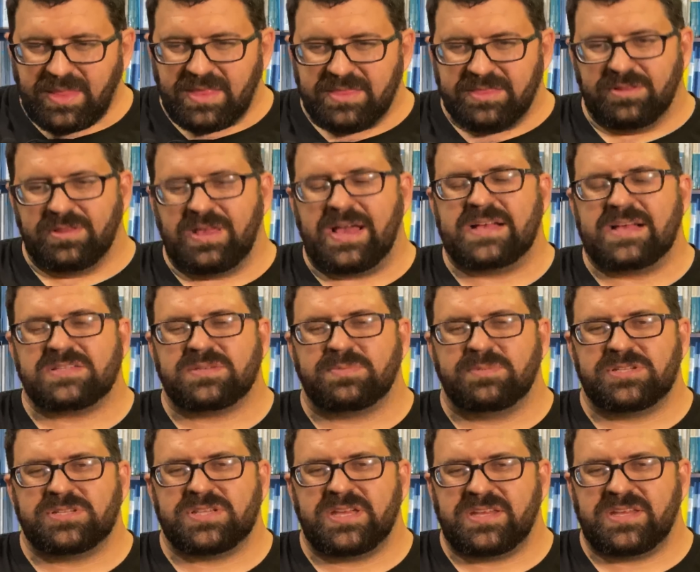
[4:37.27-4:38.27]
The last
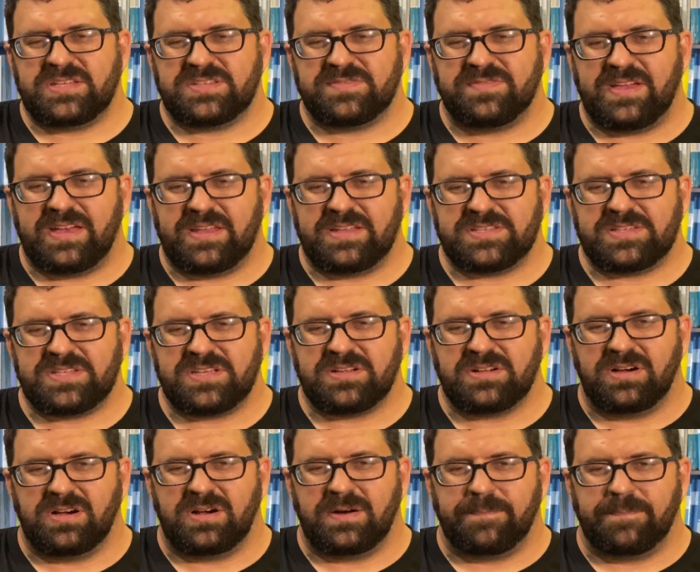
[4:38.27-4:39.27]
Mercedes fantasy
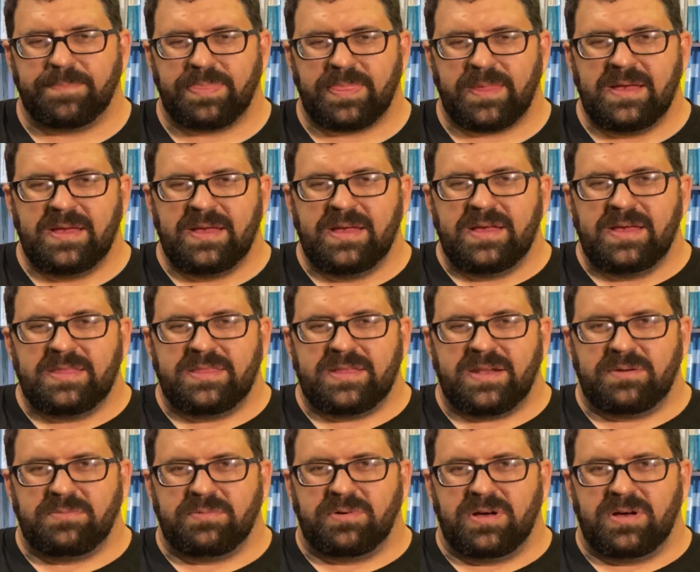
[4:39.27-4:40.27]
car that
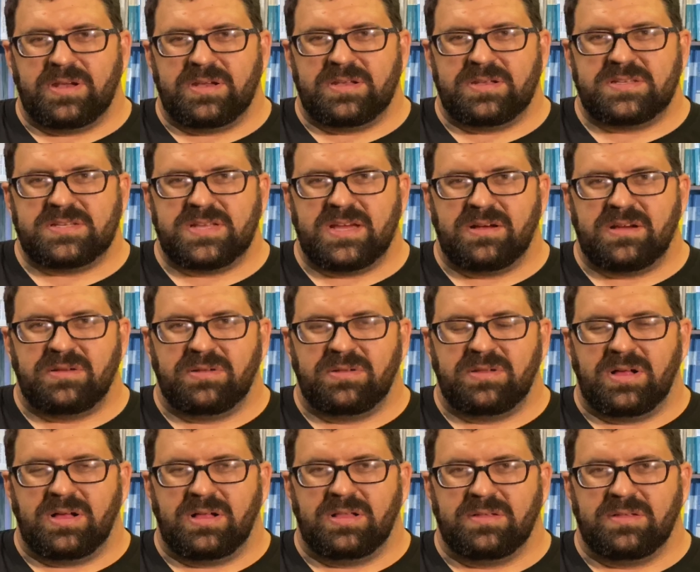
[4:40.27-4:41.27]
I wanted to
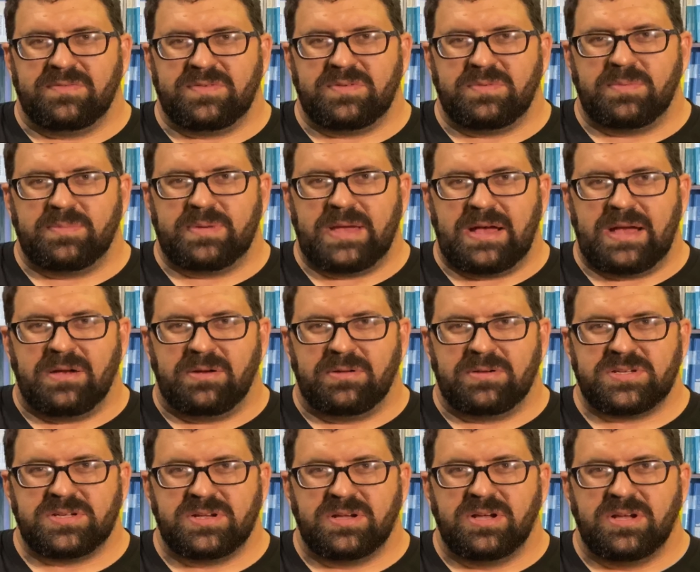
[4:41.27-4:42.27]
tell all of you
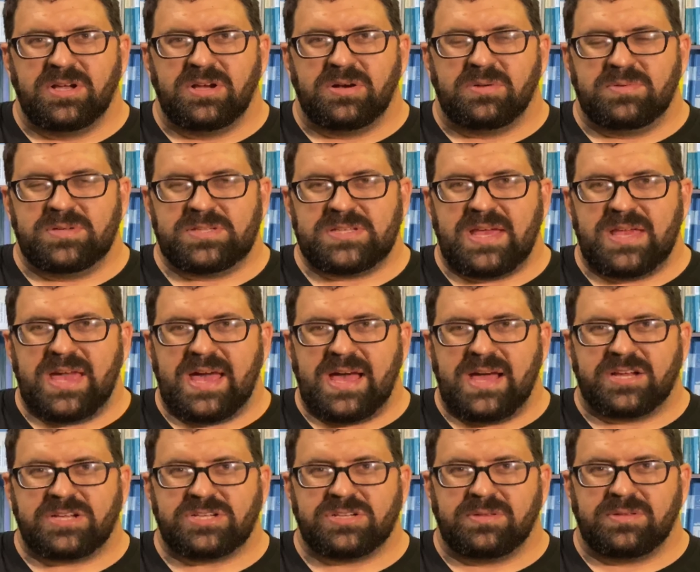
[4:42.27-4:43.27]
about was
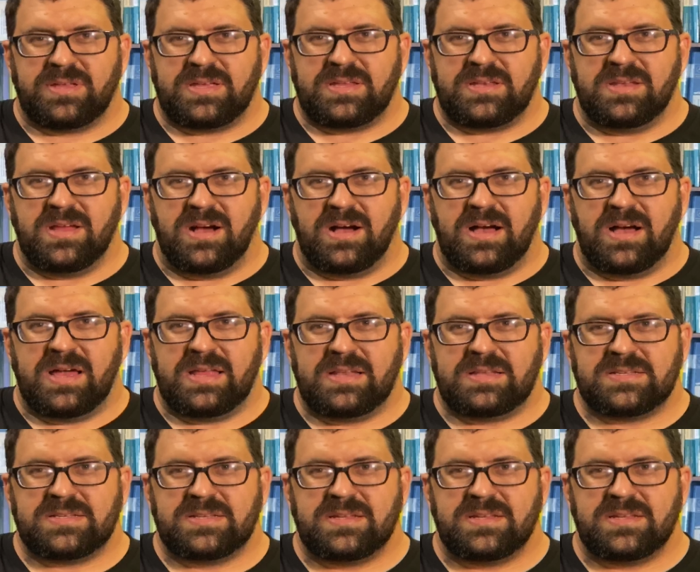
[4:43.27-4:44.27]
actually
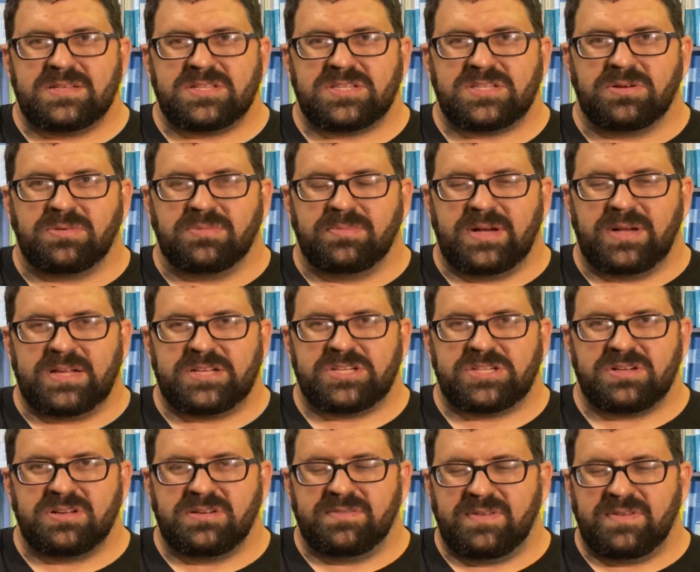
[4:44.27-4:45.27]
not so
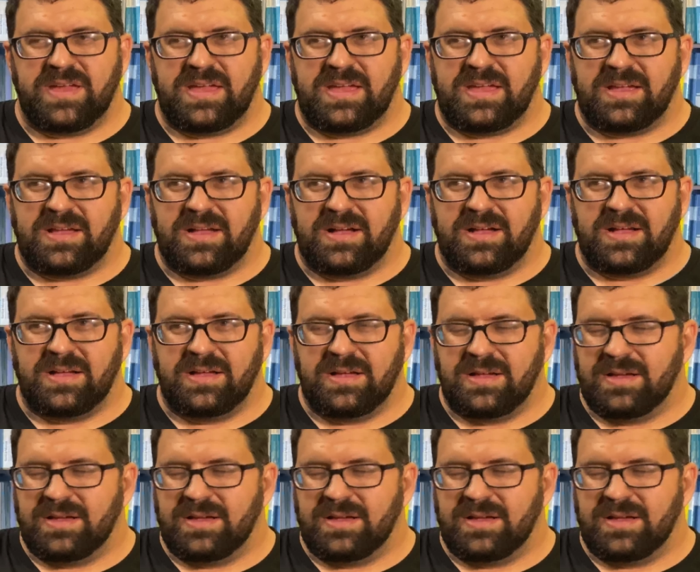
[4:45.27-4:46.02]
much of a uh,